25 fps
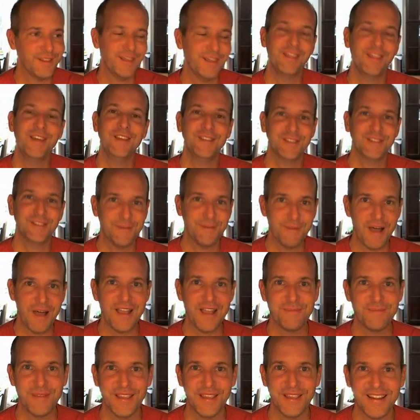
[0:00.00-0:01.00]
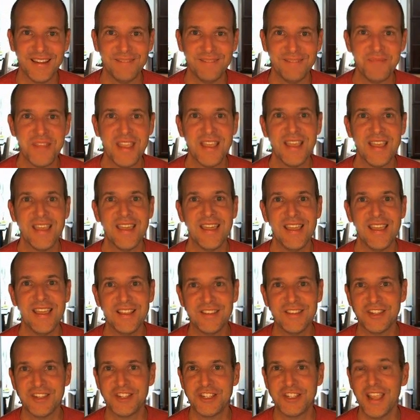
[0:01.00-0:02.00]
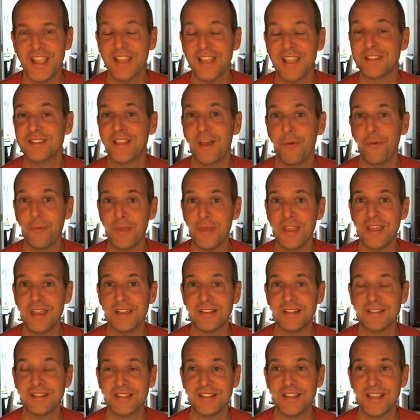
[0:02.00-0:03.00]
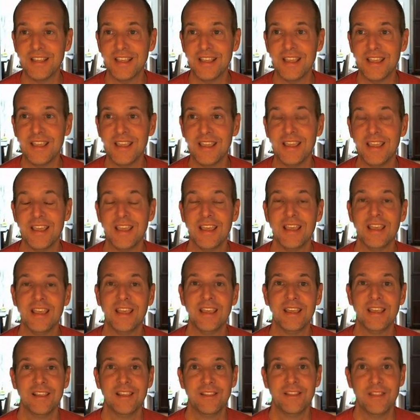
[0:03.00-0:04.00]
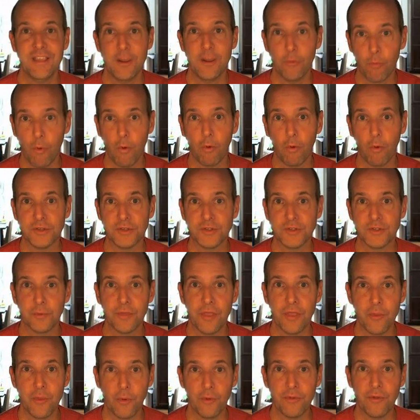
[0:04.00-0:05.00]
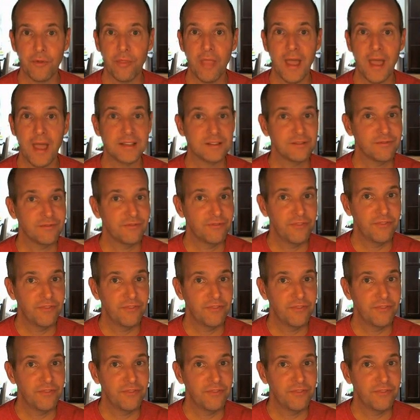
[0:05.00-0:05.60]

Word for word: at least in my opinion, is the chance that we can see the auroras or the northern lights